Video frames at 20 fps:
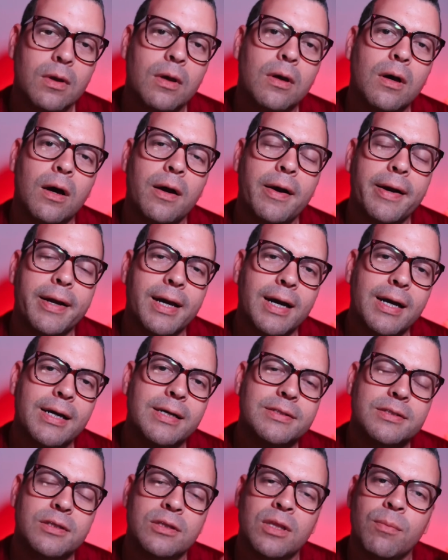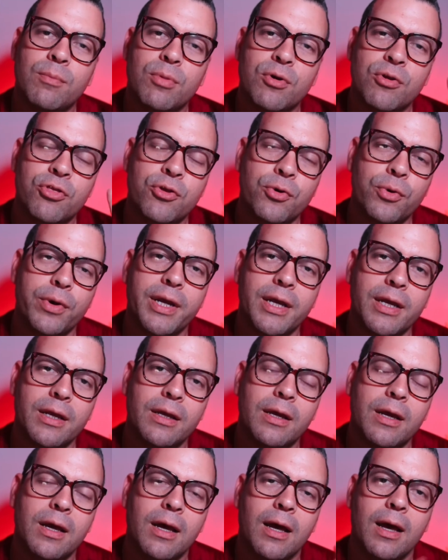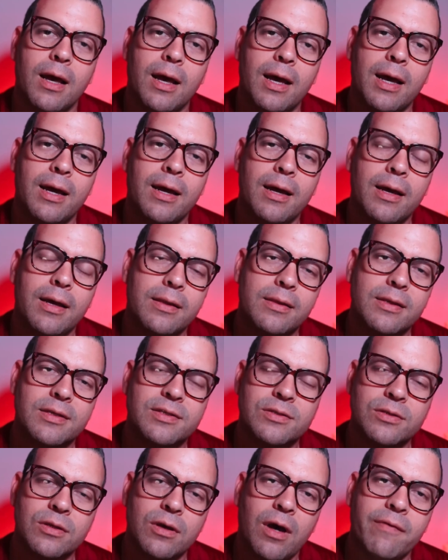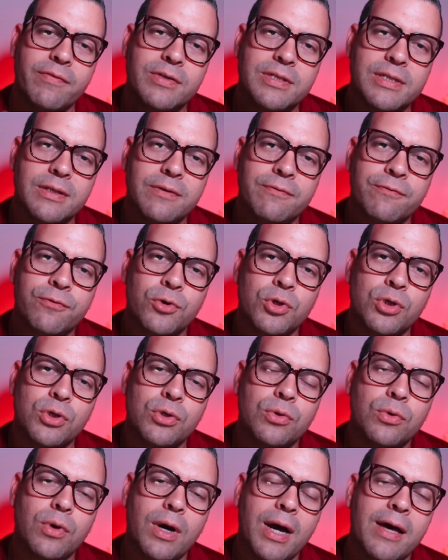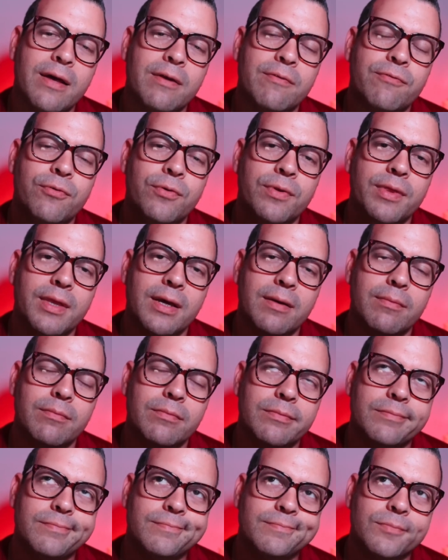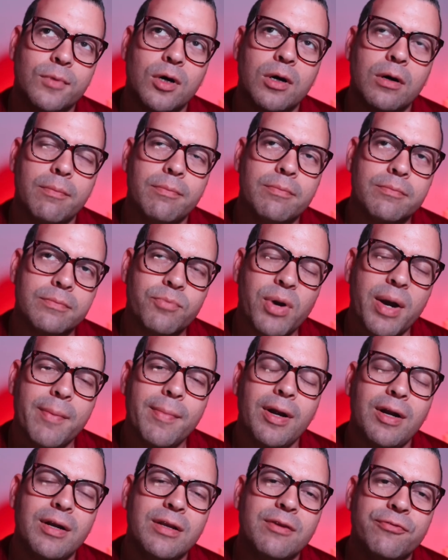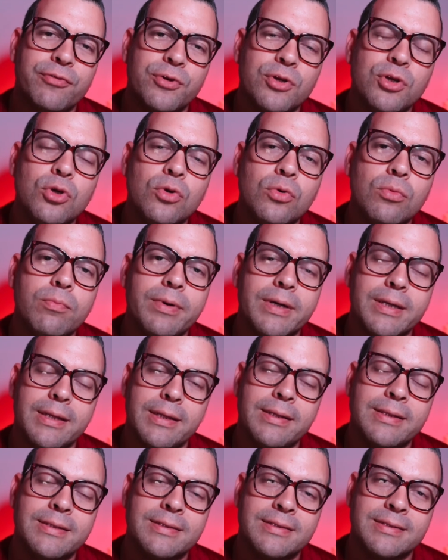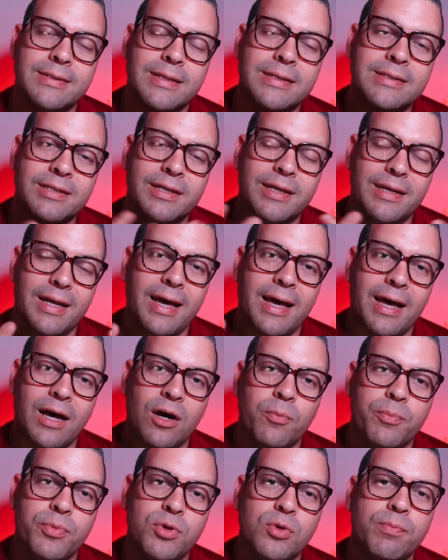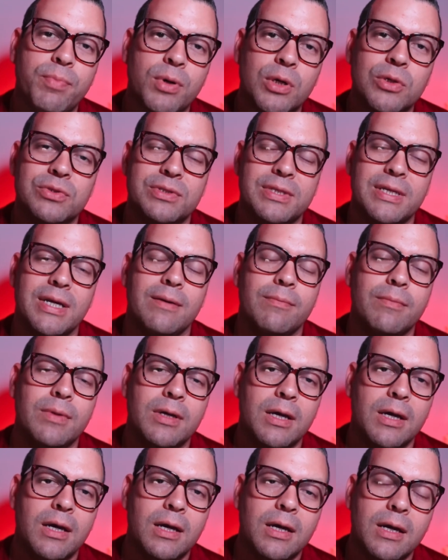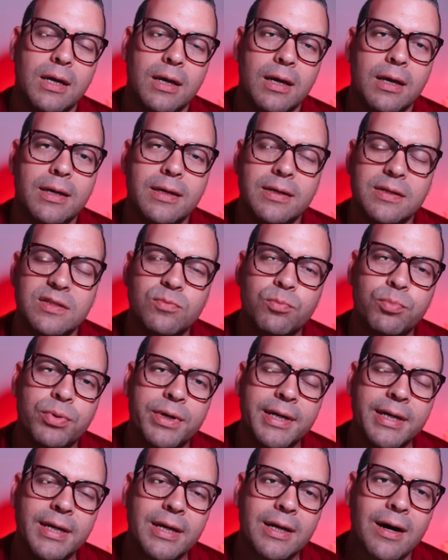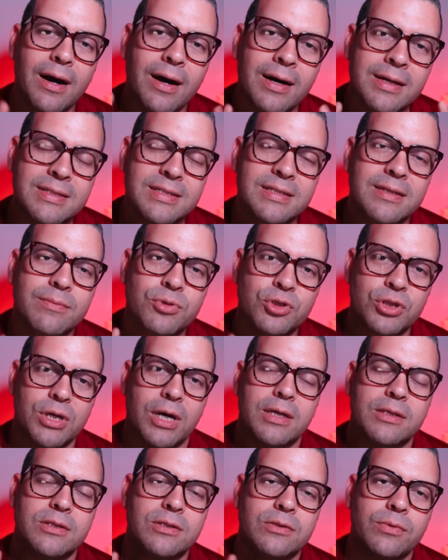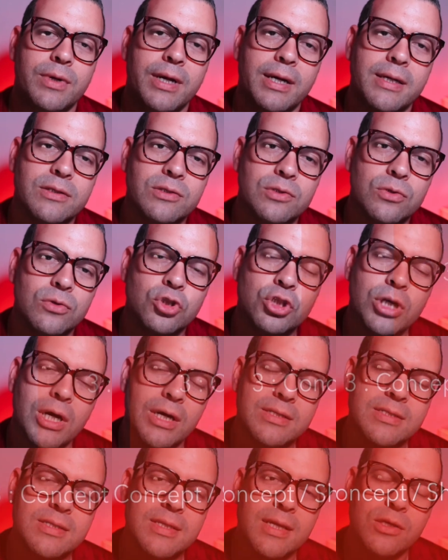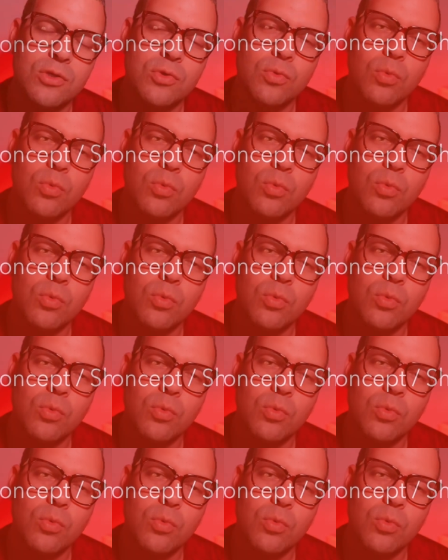All right, guys, number three, and this is obviously for you and for them. Well, primarily for you, but it's it's gonna help you pose them. Is bring concept shots, right? So shots that you